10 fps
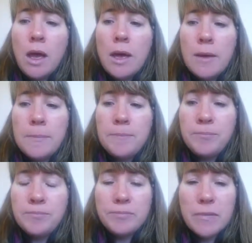
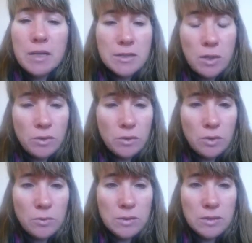So I
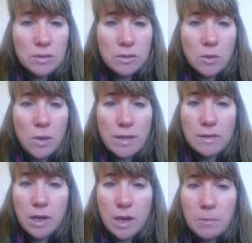thought it was
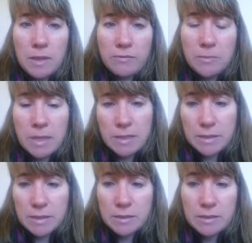quite timely for me
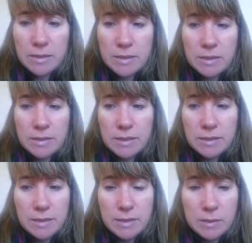to
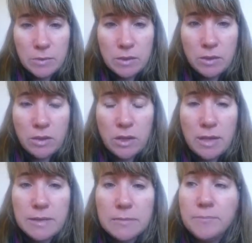discuss this with you
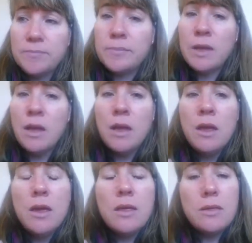guys.
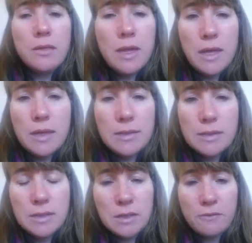The thing
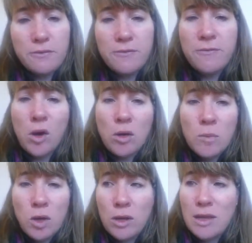is that
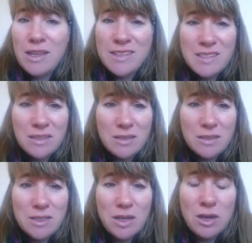FOMO
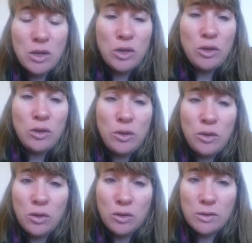isn't a
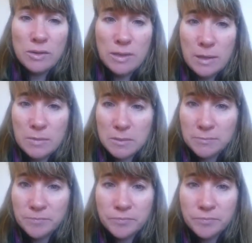new concept.